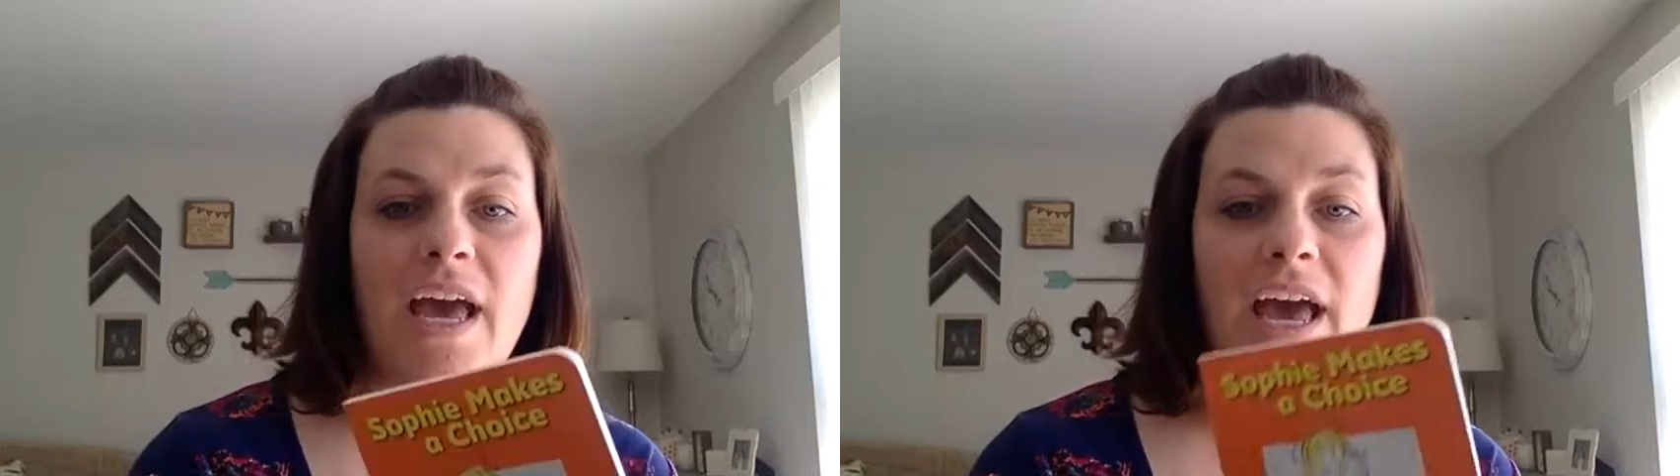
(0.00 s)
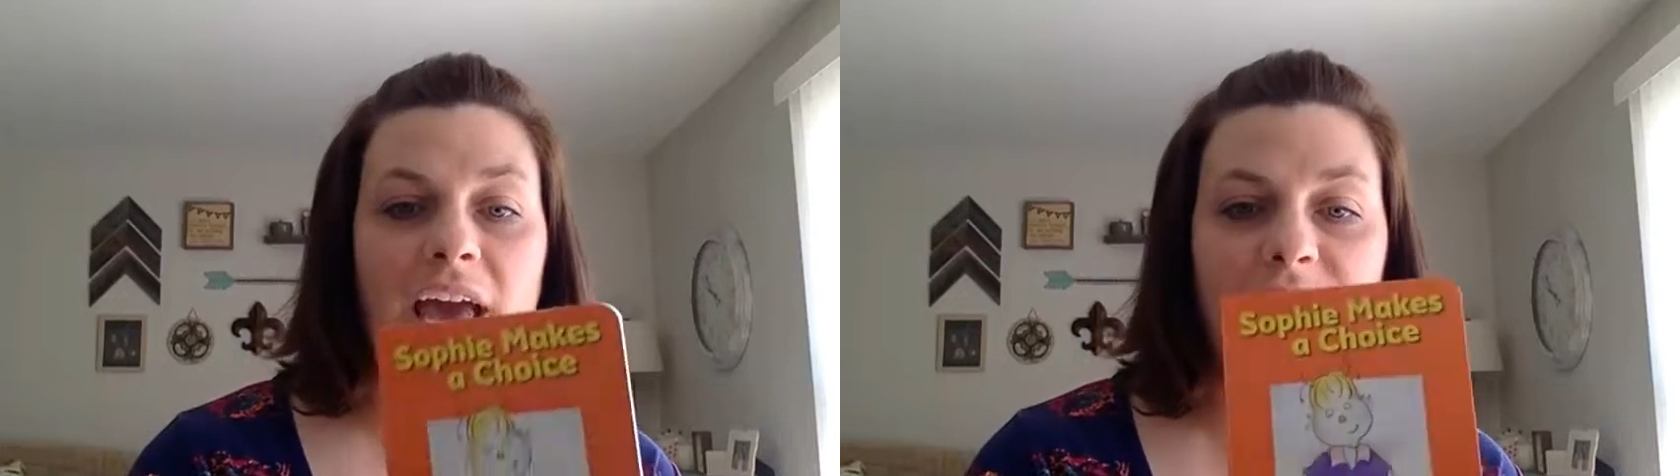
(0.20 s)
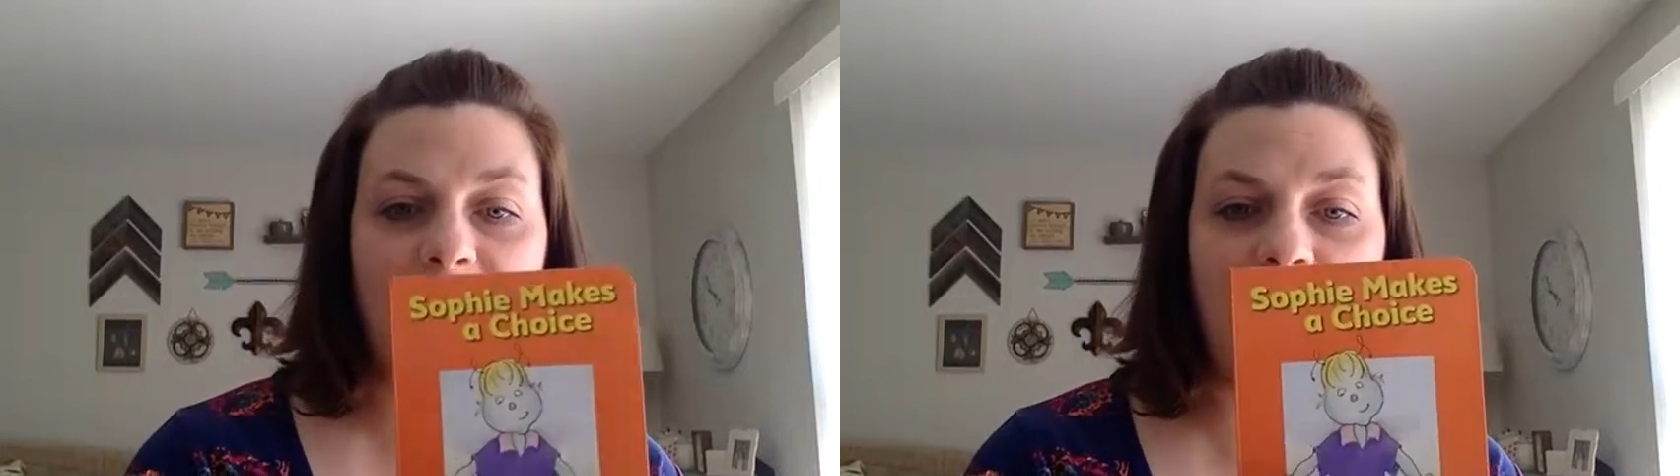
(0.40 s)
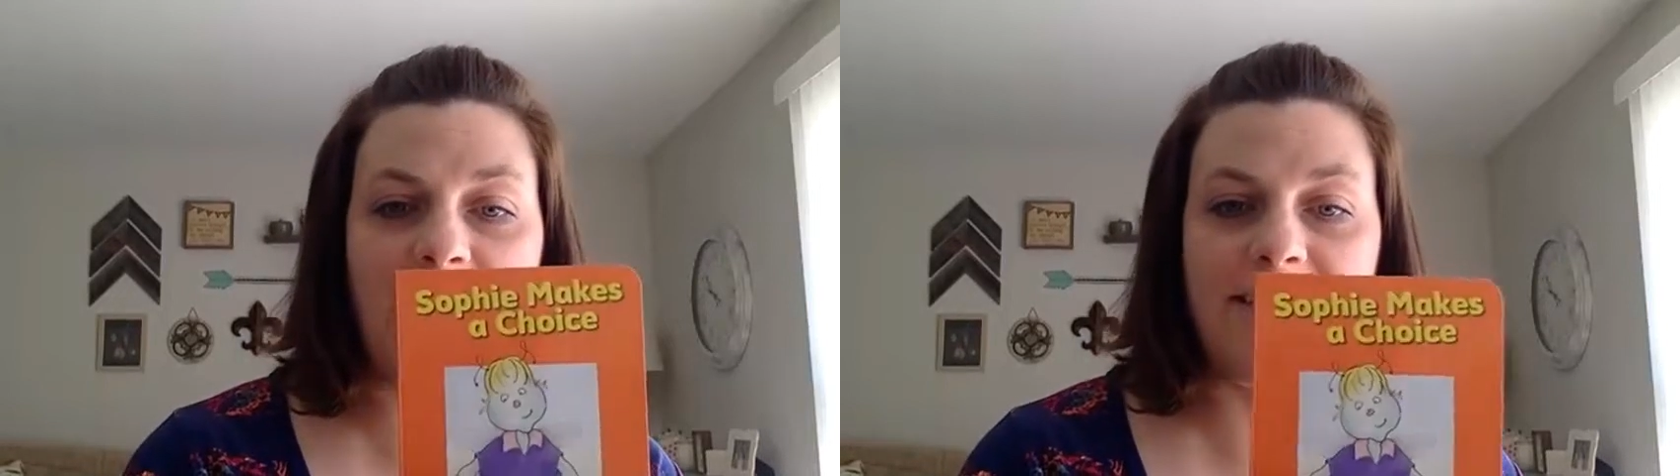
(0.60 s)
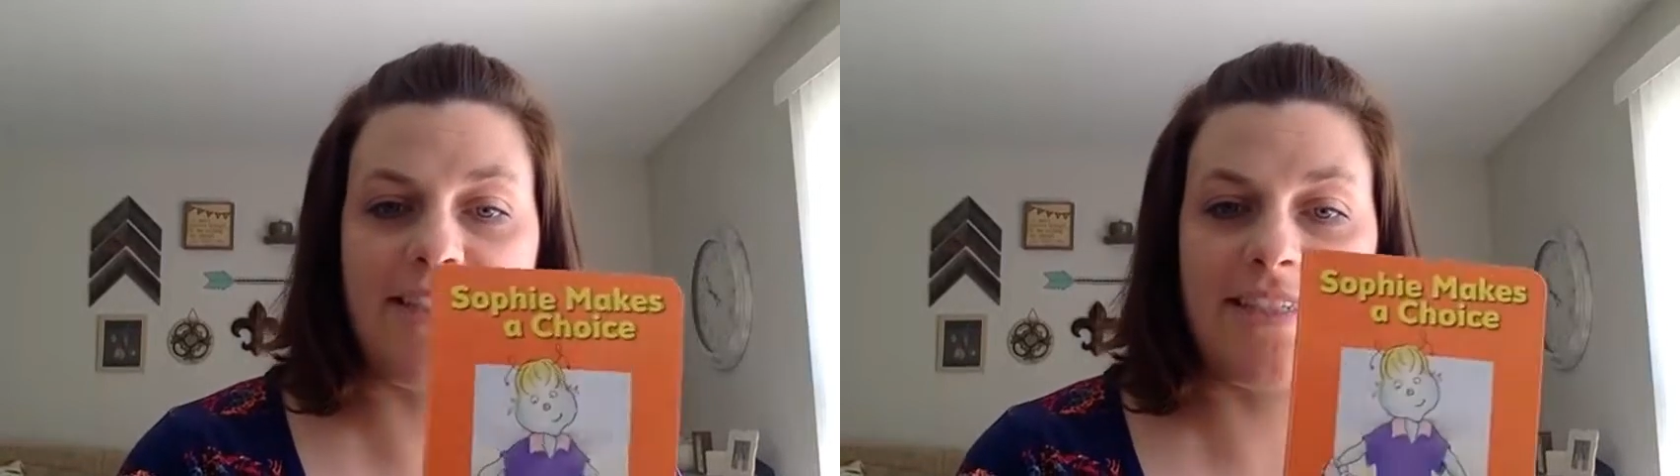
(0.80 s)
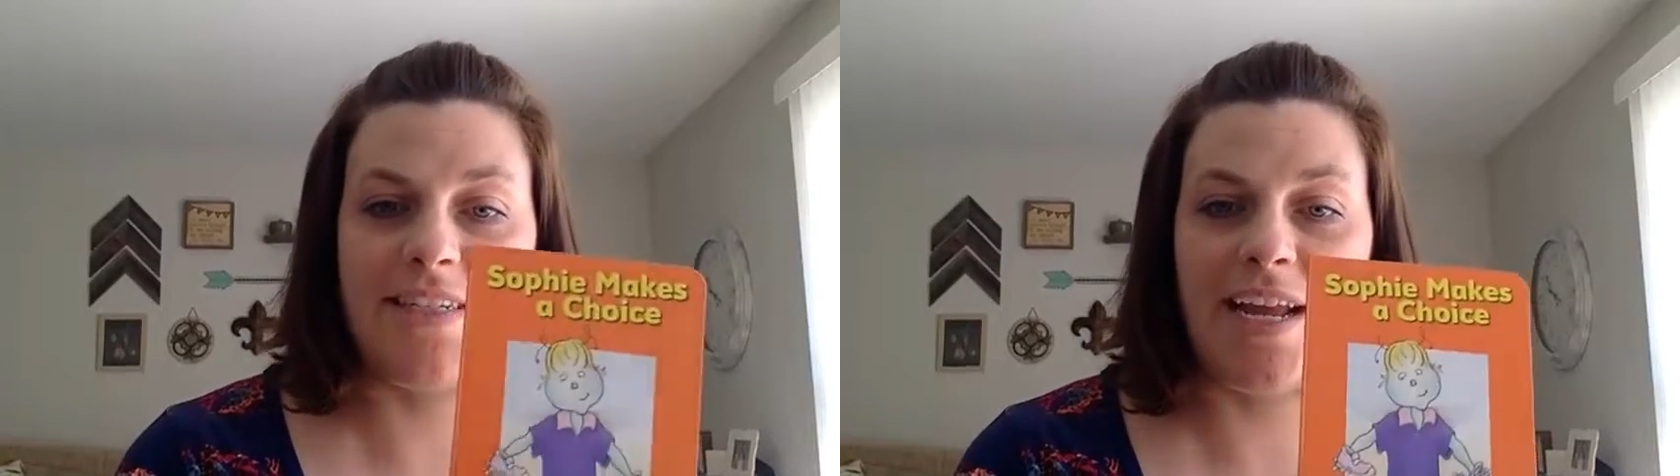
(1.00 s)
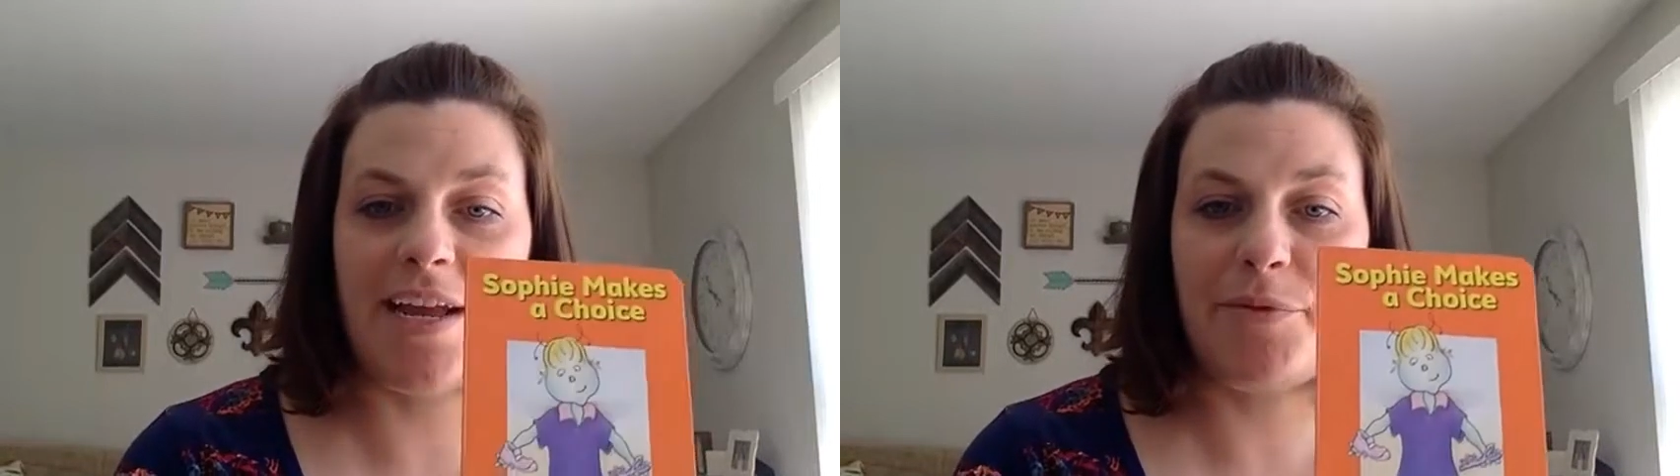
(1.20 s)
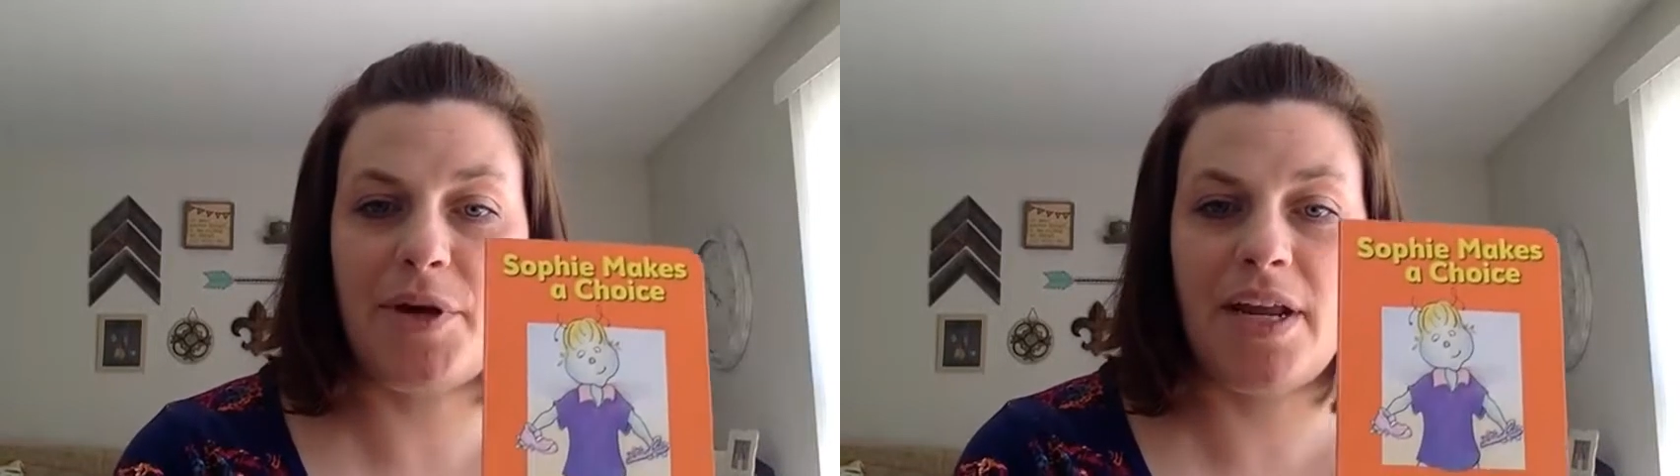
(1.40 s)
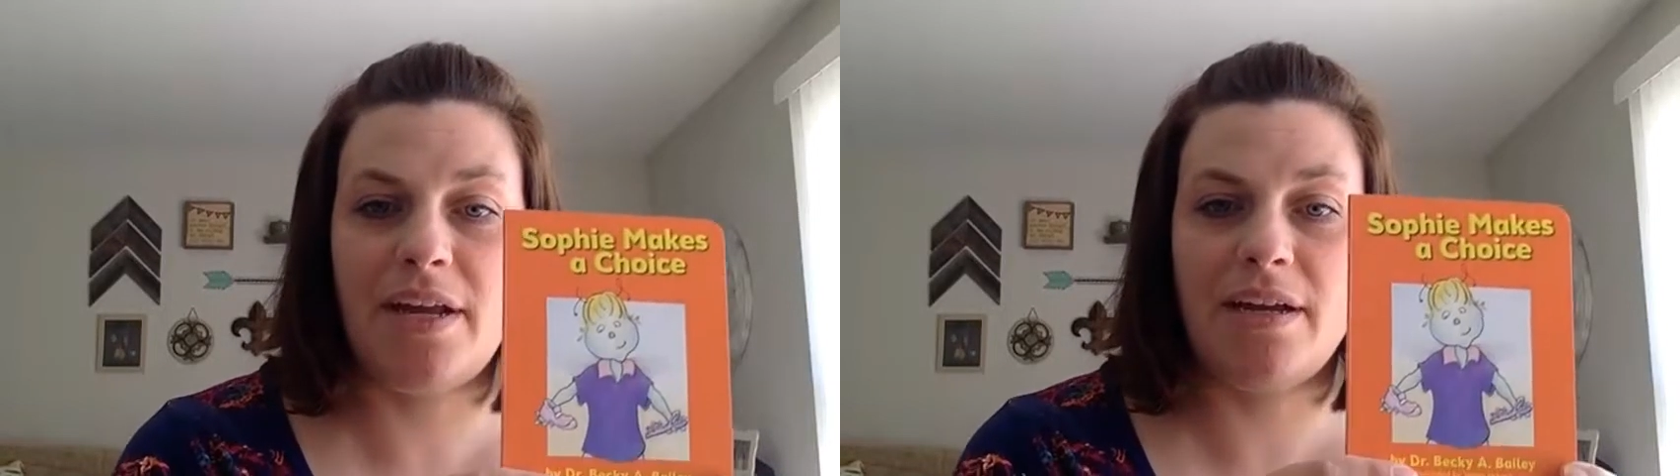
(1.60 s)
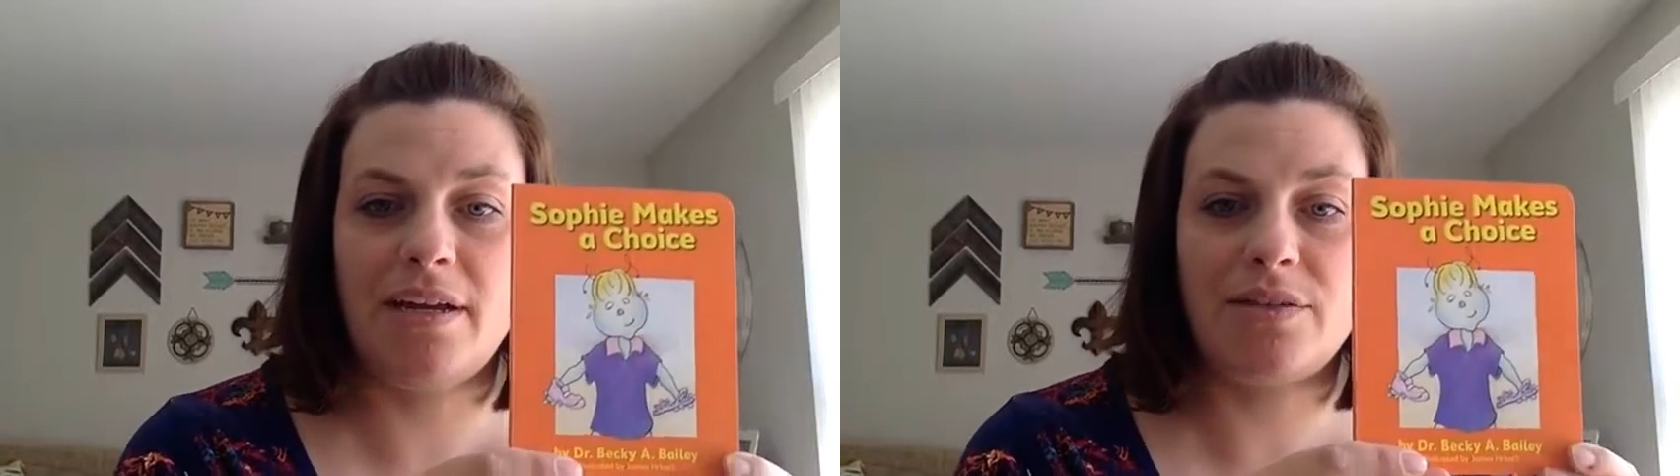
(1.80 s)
Hi, friends. Today I'm reading